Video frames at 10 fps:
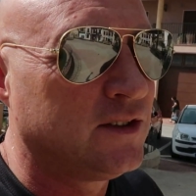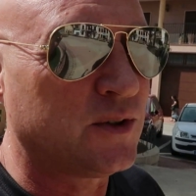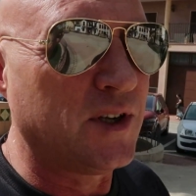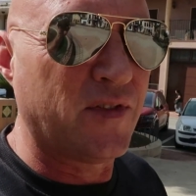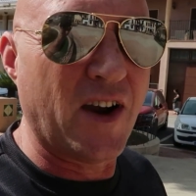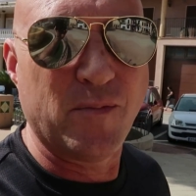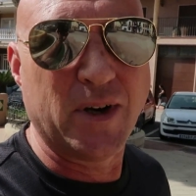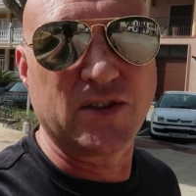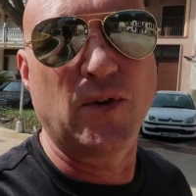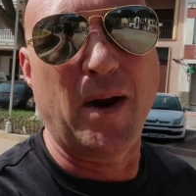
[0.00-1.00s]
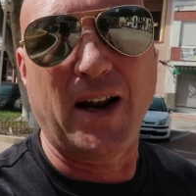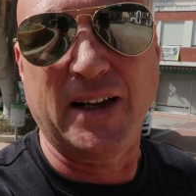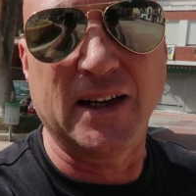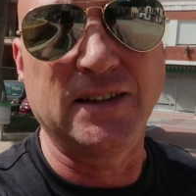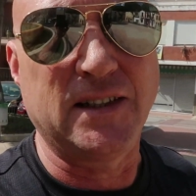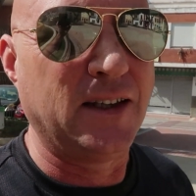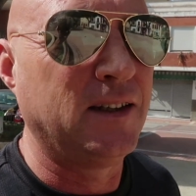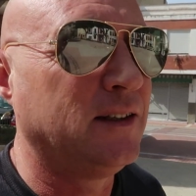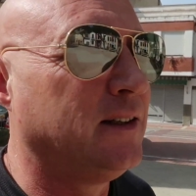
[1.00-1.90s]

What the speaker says: 25 minutes from Alicante,